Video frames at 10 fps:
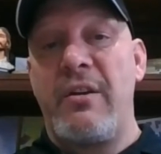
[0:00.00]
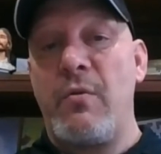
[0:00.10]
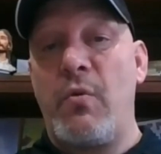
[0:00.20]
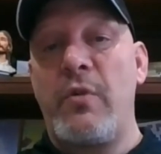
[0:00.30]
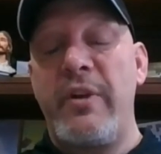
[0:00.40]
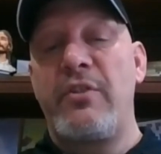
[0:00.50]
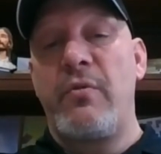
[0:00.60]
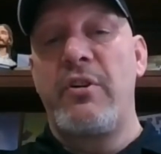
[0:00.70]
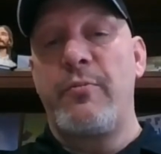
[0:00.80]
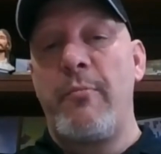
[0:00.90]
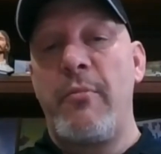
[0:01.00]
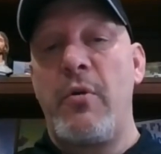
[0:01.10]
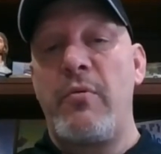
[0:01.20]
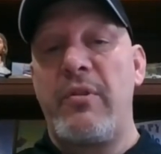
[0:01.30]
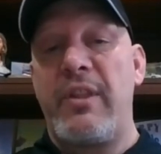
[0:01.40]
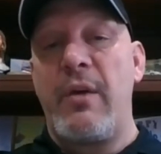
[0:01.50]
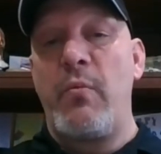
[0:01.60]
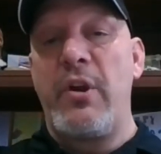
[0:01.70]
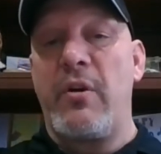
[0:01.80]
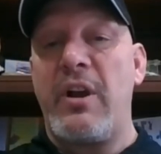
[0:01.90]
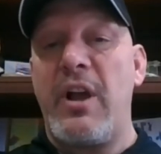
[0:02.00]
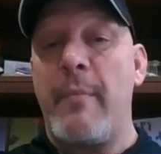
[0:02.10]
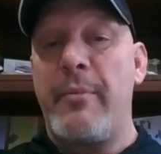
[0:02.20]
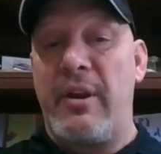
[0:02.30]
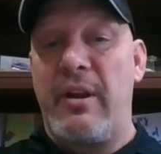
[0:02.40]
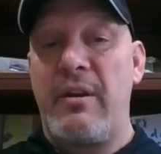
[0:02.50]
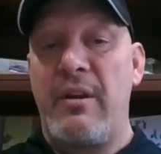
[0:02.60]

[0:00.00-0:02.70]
what are we doing to promote that we are competent?